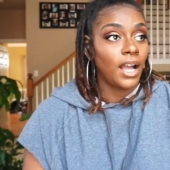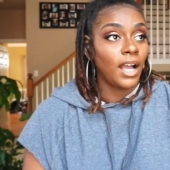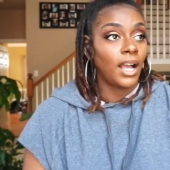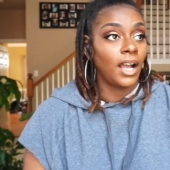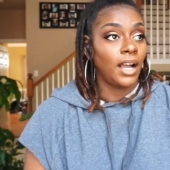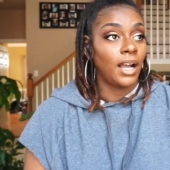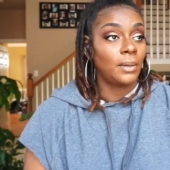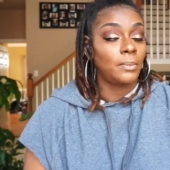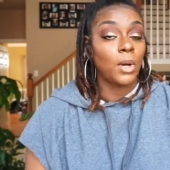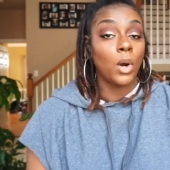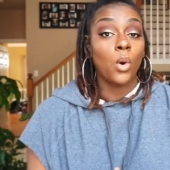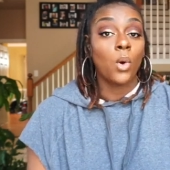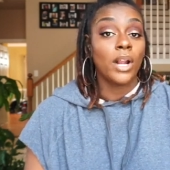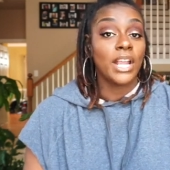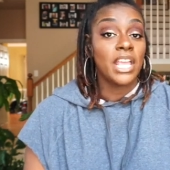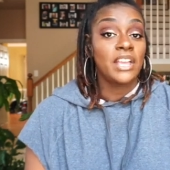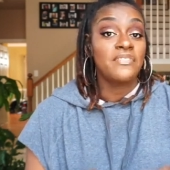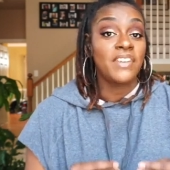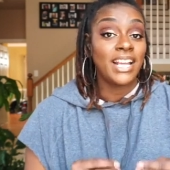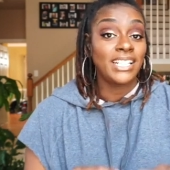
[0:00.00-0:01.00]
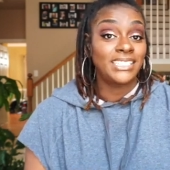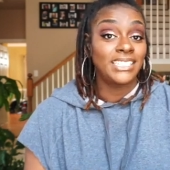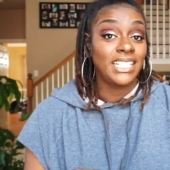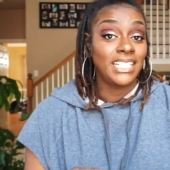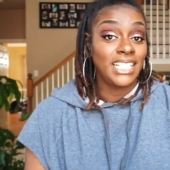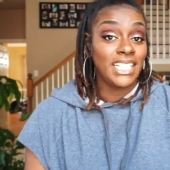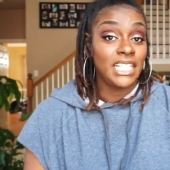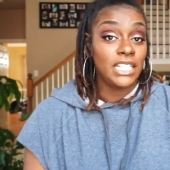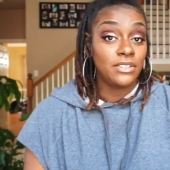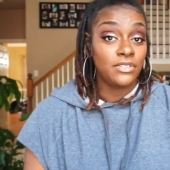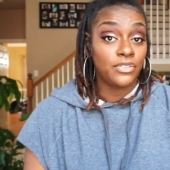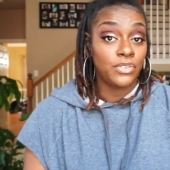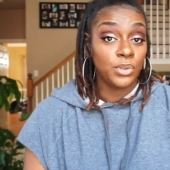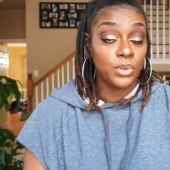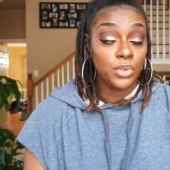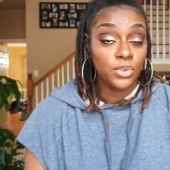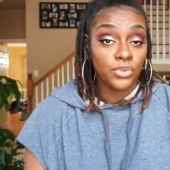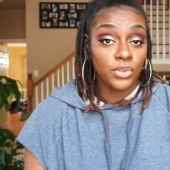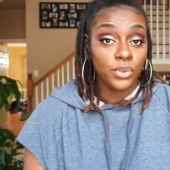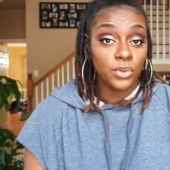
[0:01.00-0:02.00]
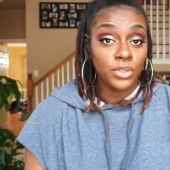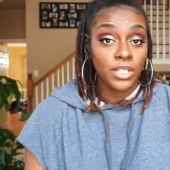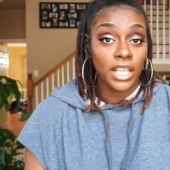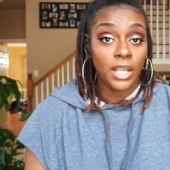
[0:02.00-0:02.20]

Um, or if I did eat food food,